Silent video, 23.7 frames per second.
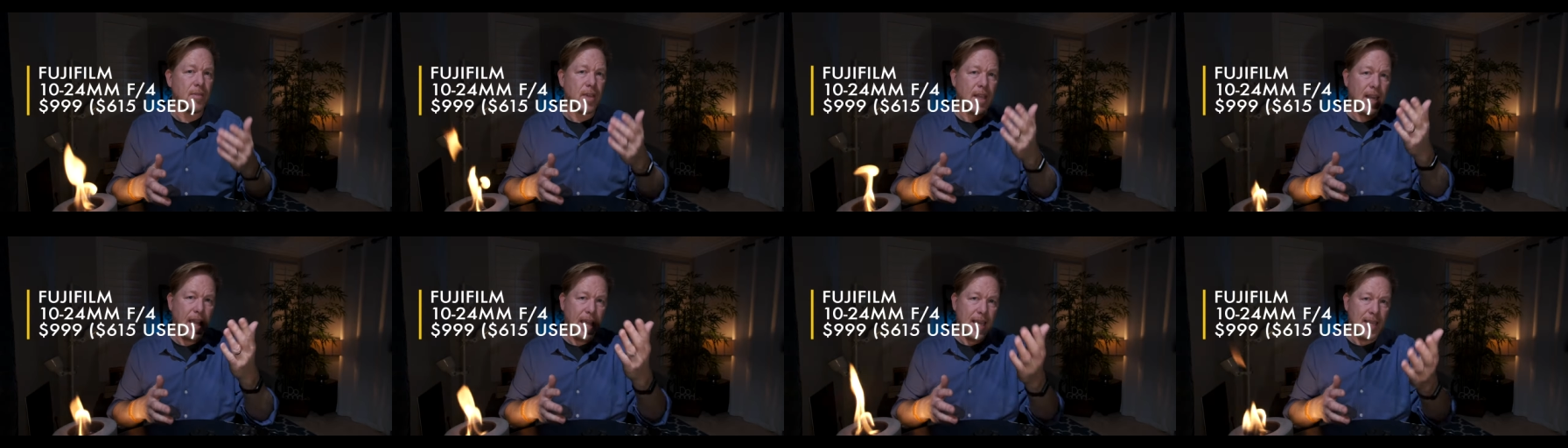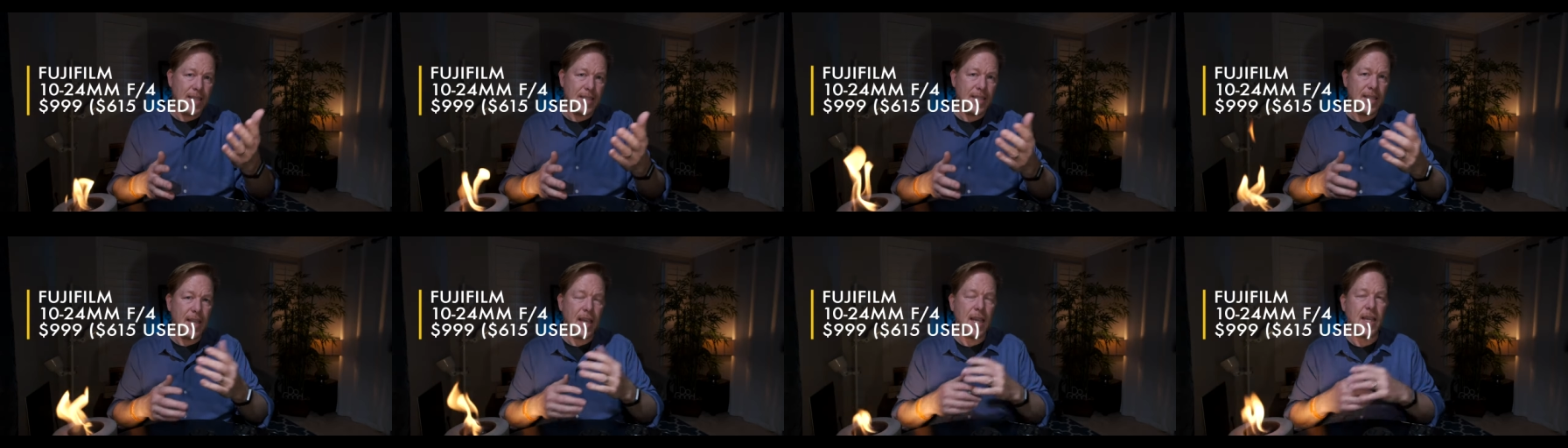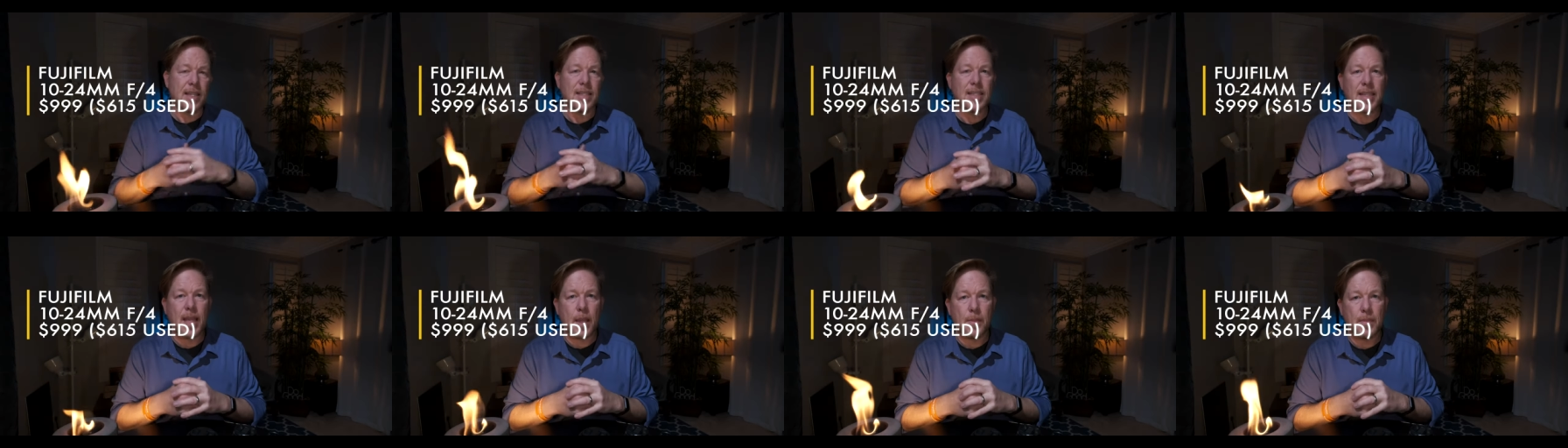It has
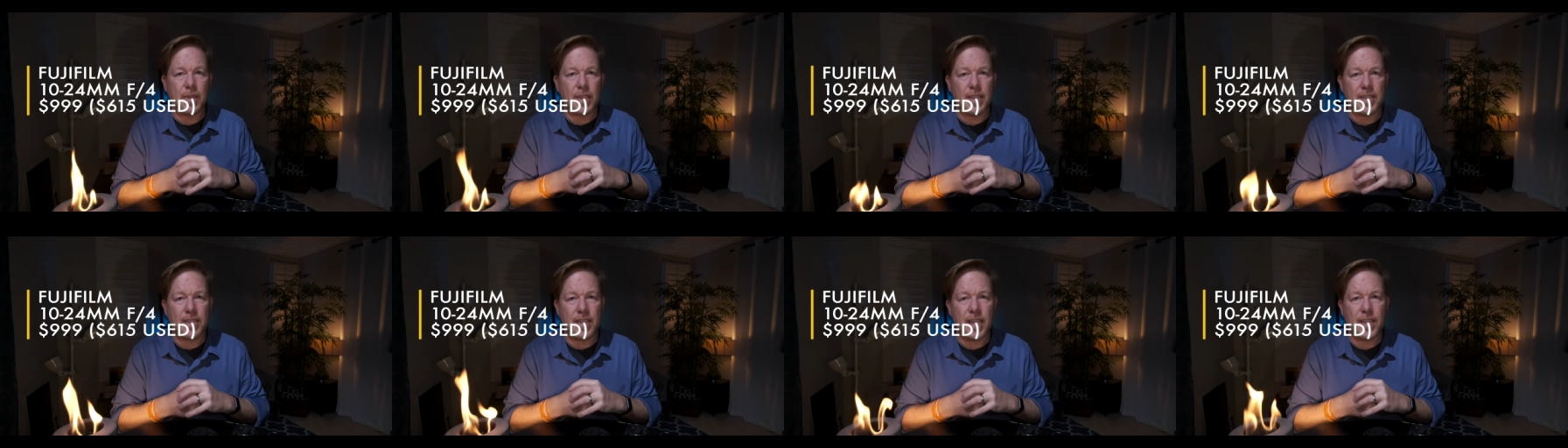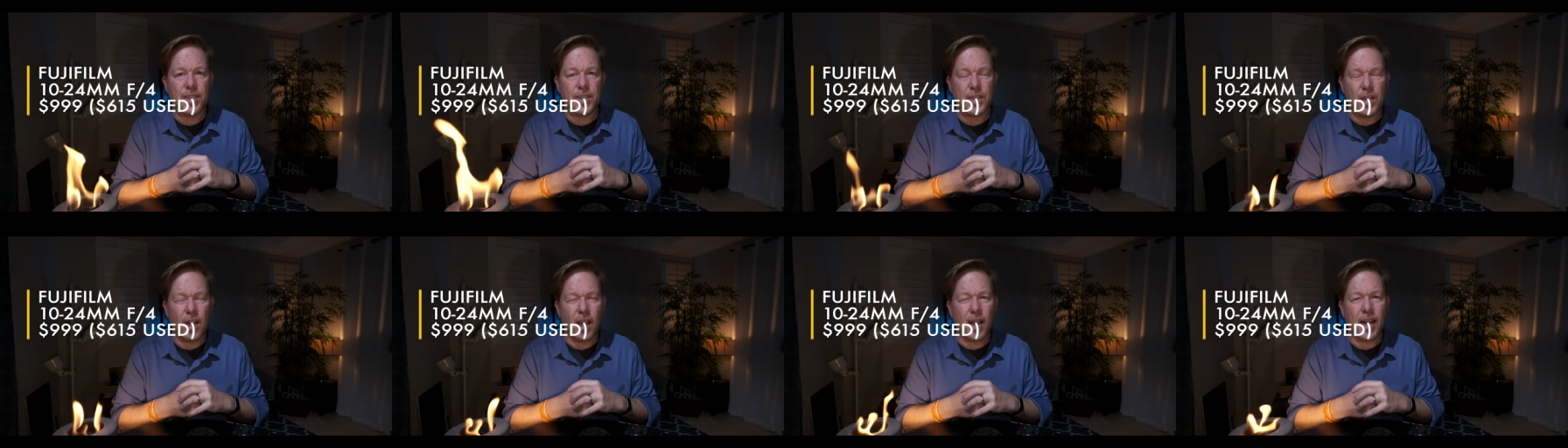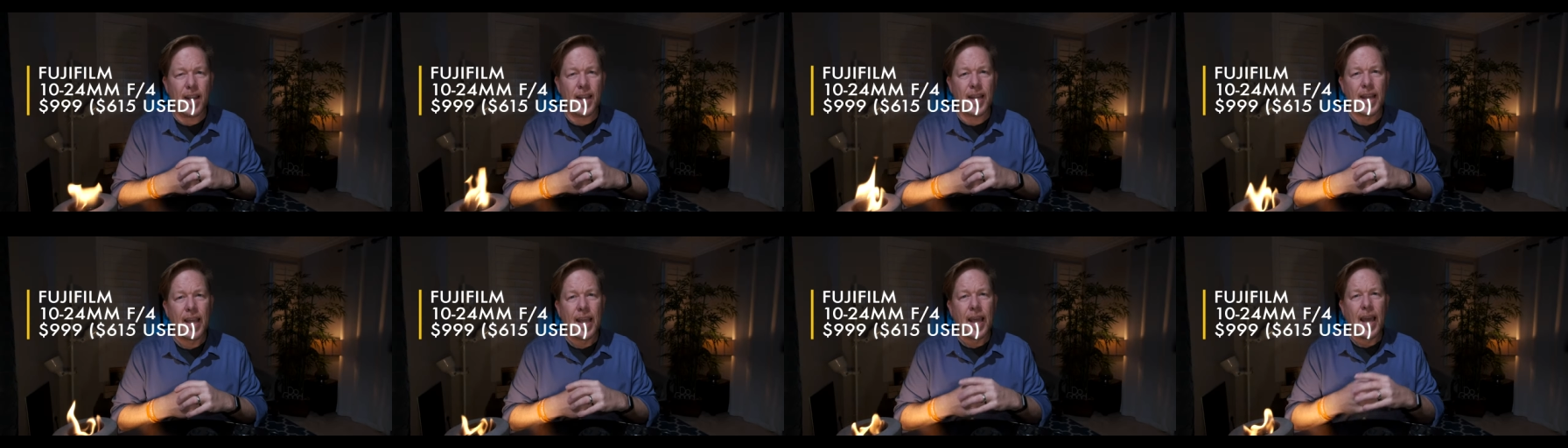stabilization on
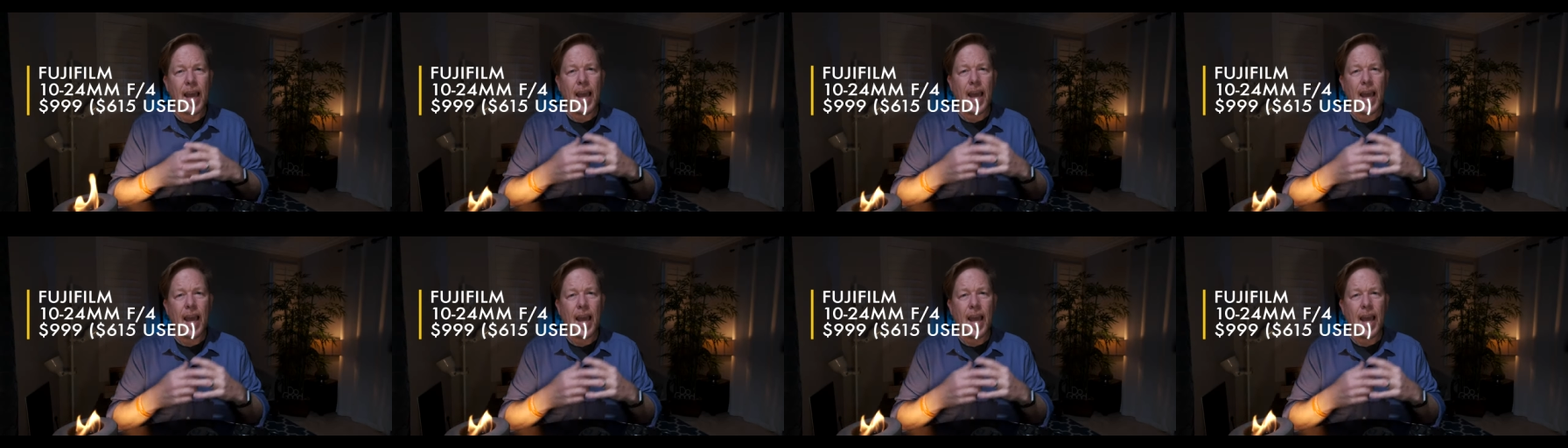it.